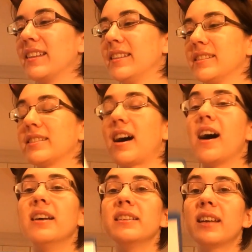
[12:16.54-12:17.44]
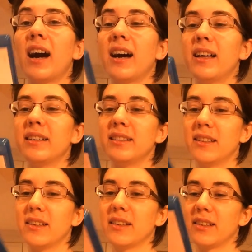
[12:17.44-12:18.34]
This uncut
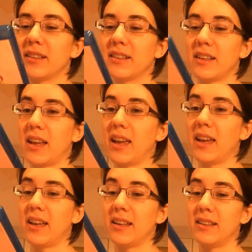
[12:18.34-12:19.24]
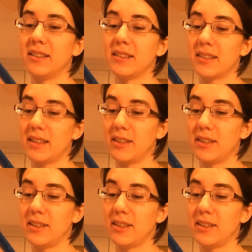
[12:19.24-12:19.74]
and